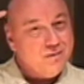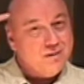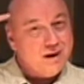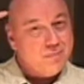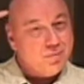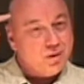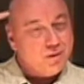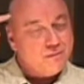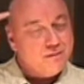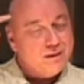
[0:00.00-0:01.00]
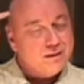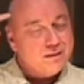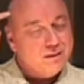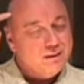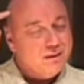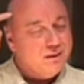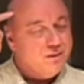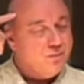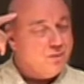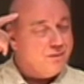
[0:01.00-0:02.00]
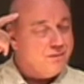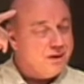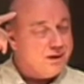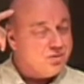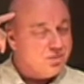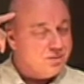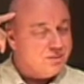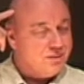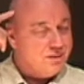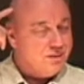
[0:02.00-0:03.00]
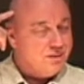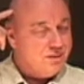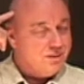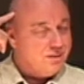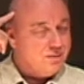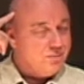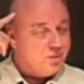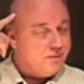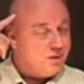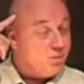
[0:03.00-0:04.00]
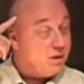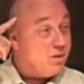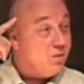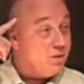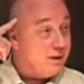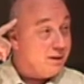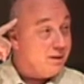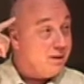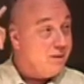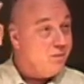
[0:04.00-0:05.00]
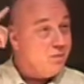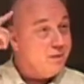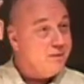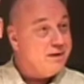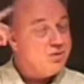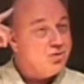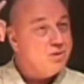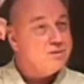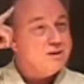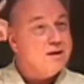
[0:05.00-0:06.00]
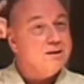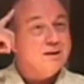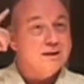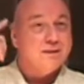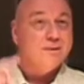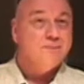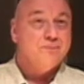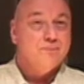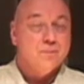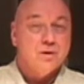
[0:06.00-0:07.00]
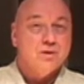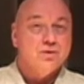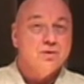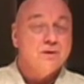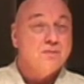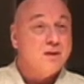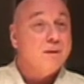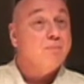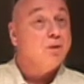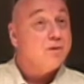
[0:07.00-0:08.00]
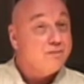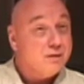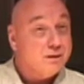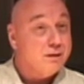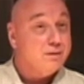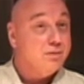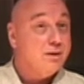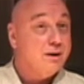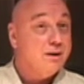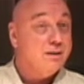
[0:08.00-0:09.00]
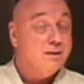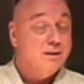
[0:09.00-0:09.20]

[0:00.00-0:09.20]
you've got a perfect reflection, a perfect recording of what they should sound like, because you can think perfectly in your head.